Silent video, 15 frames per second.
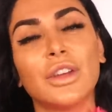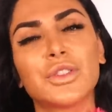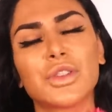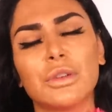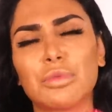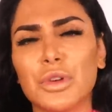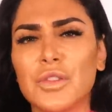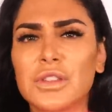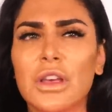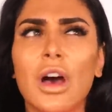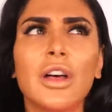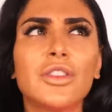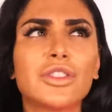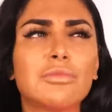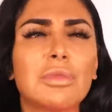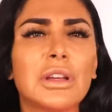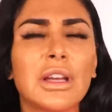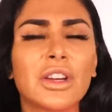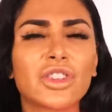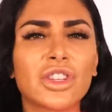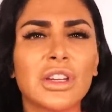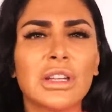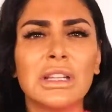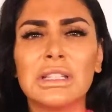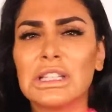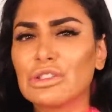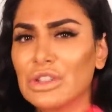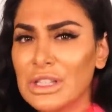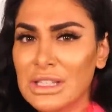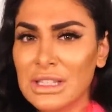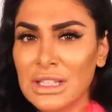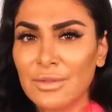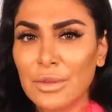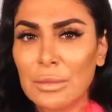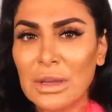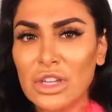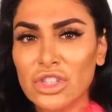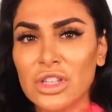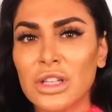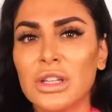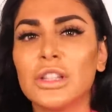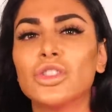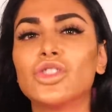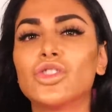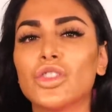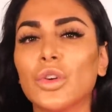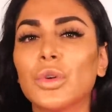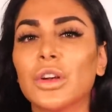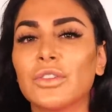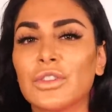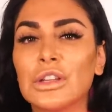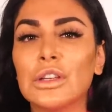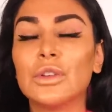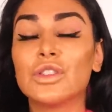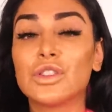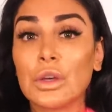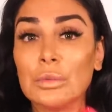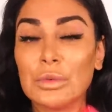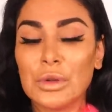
It also improves collagen production. It decreases inflammation. It's so good for you. It's so